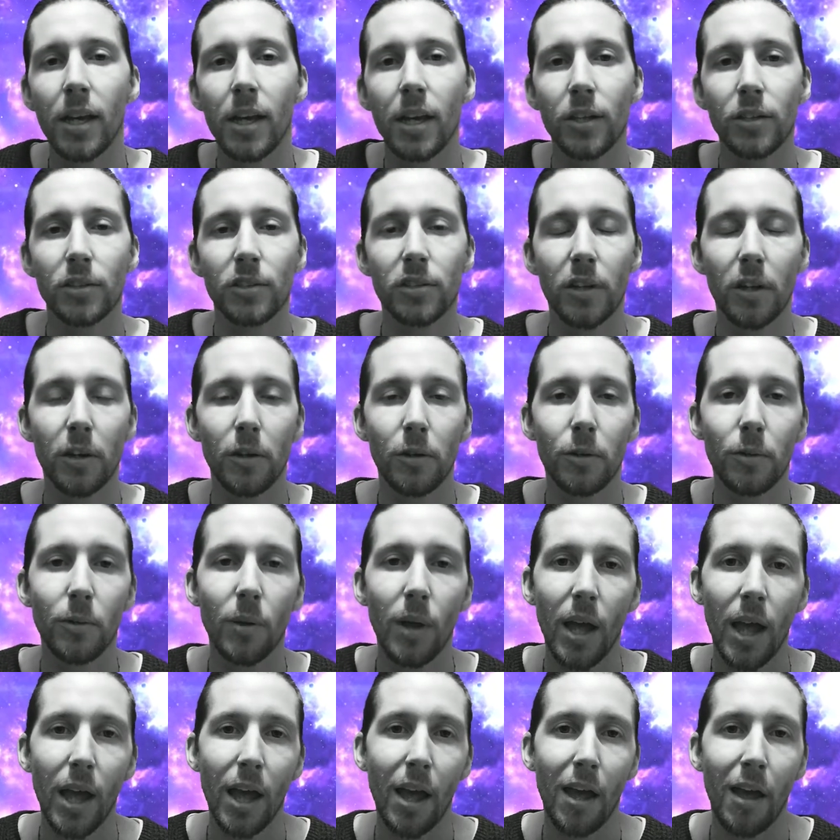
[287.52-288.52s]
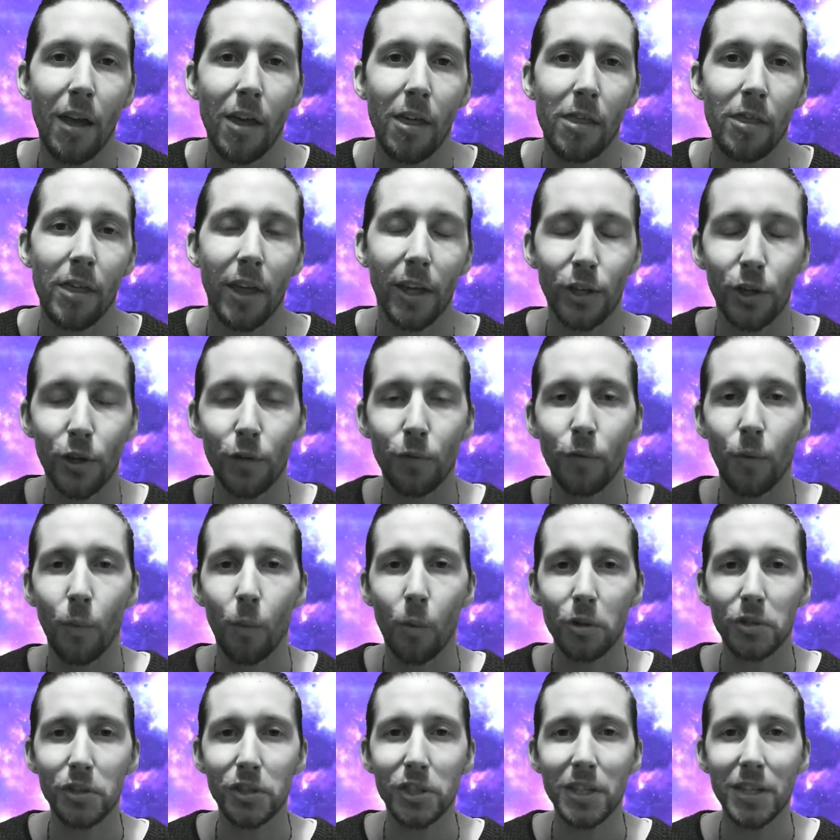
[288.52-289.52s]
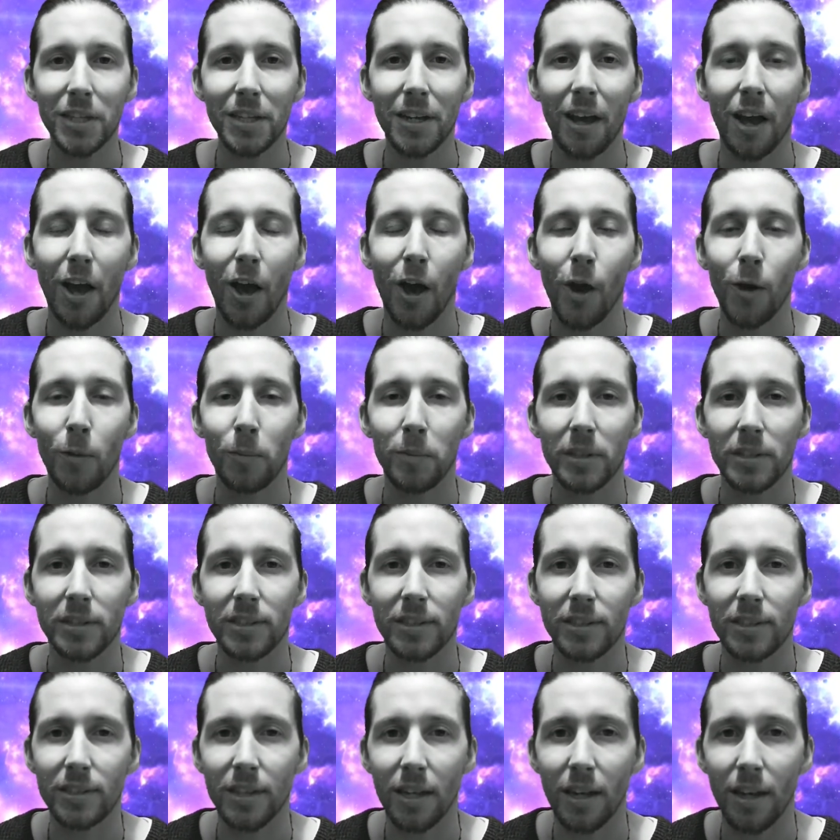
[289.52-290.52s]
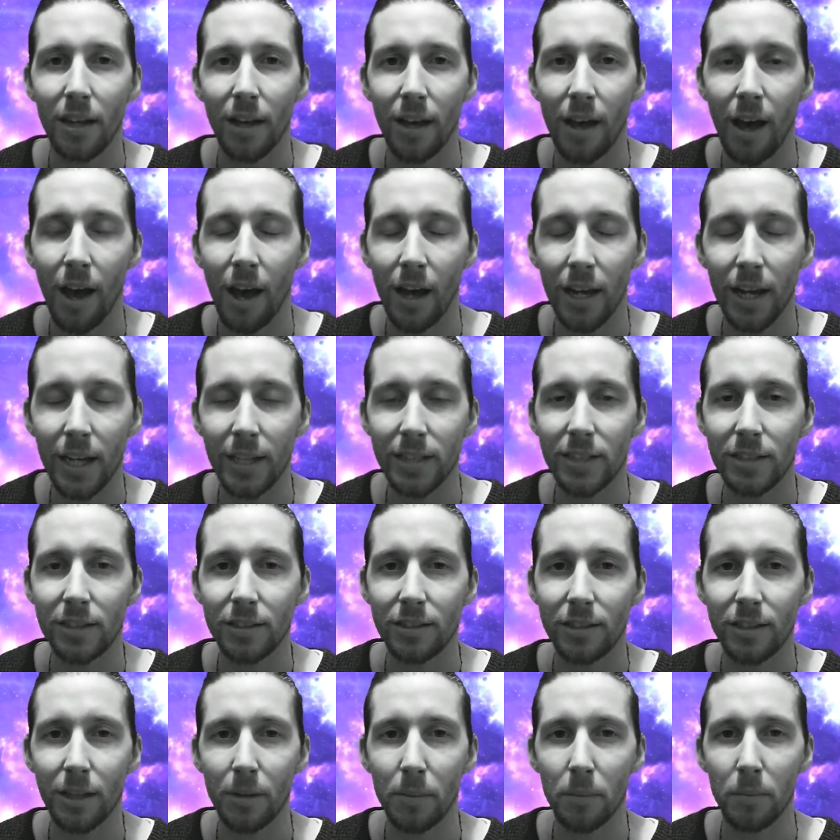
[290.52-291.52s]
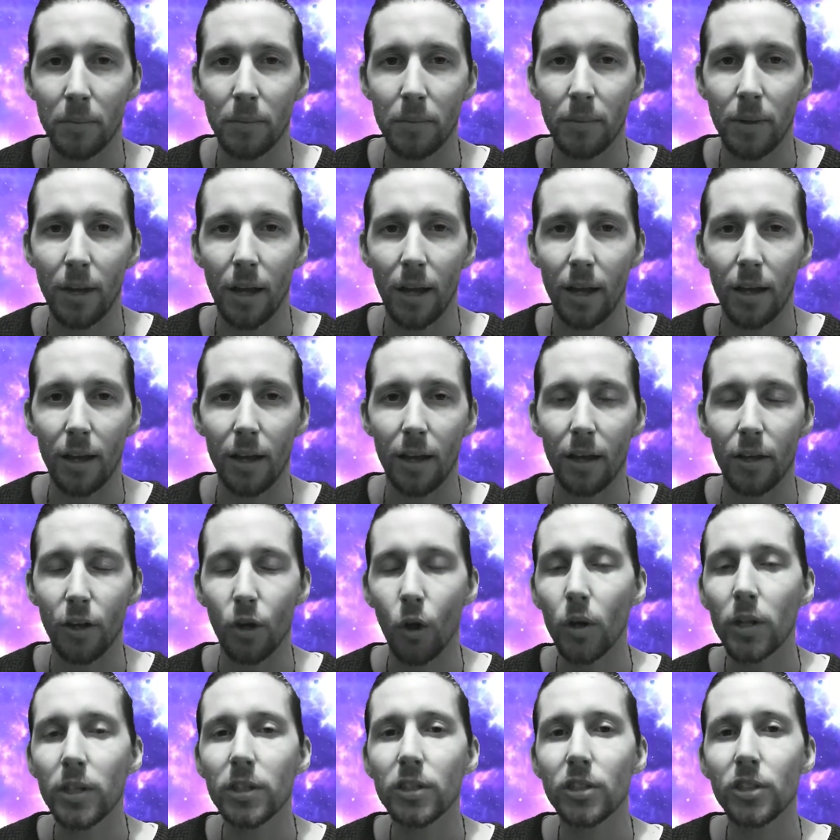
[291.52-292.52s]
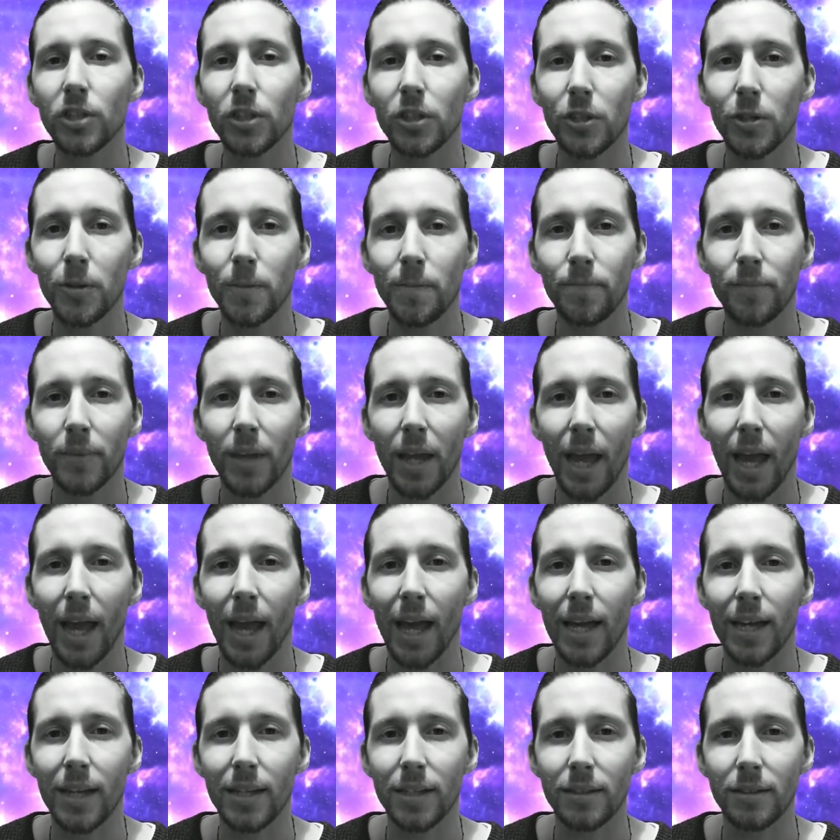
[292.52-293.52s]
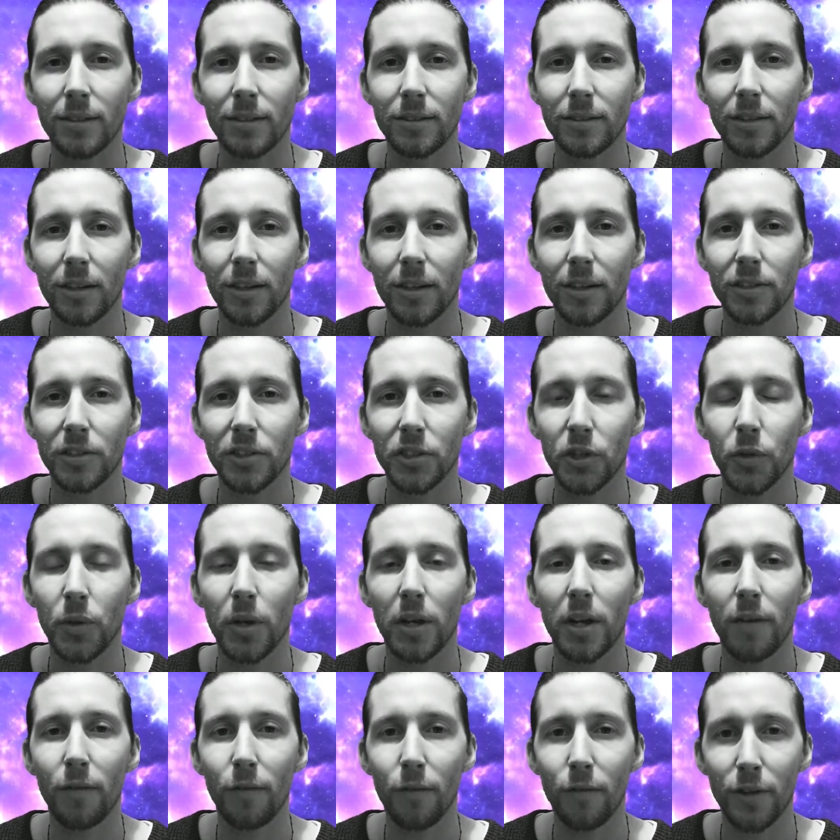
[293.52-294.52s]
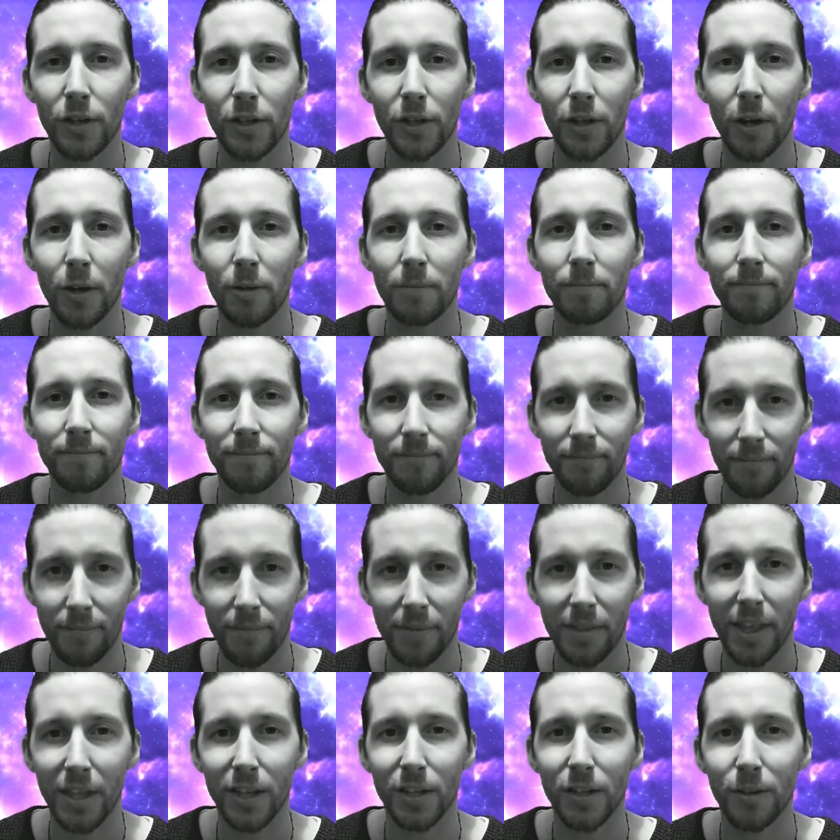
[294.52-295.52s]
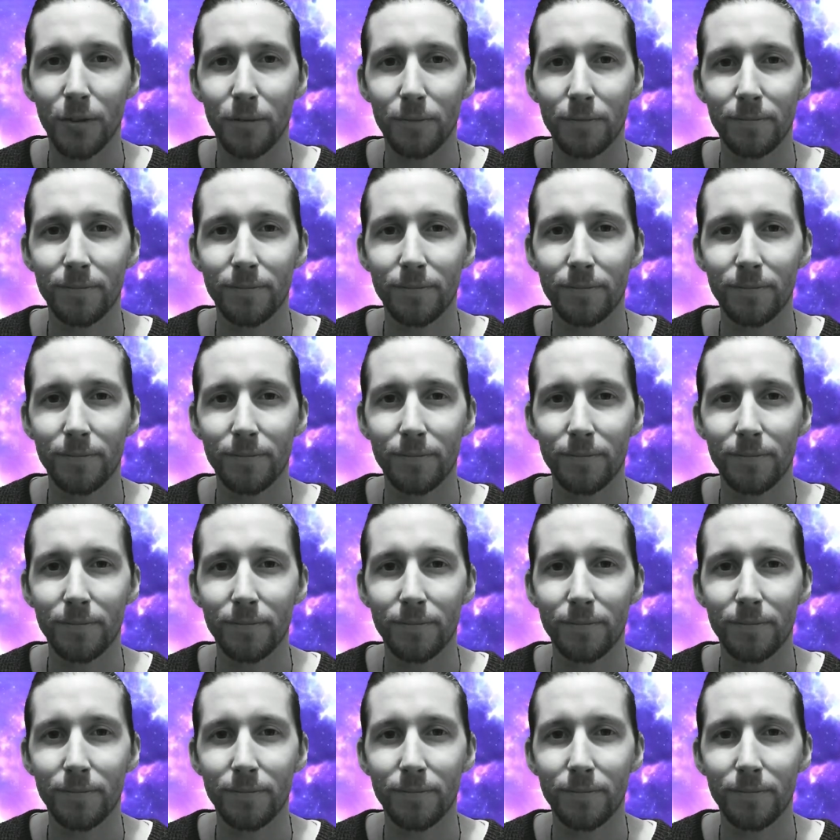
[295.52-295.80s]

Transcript: So thank you for watching. I hope this has highlighted some knowledge to you, and I'll see you in another video. Thank you.